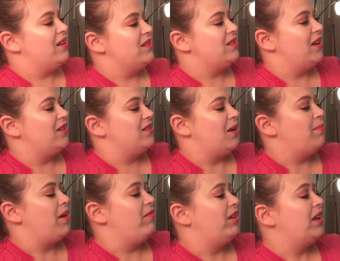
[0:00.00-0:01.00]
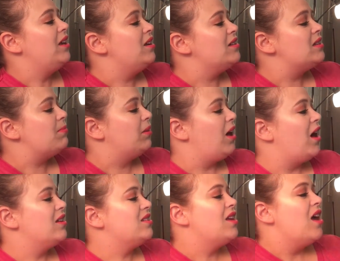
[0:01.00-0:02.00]
Anastasia Beverly Hills lip
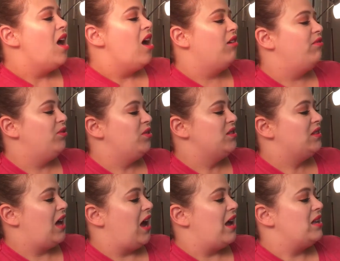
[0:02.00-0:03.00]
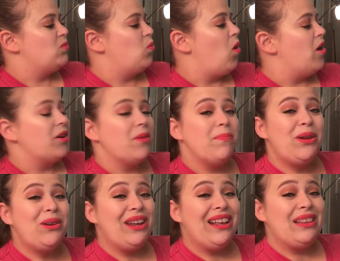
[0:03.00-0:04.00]
gloss, a full-size Wonder
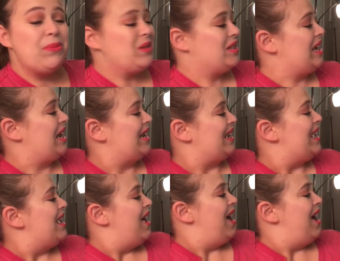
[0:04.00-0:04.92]
Beauty lipstick,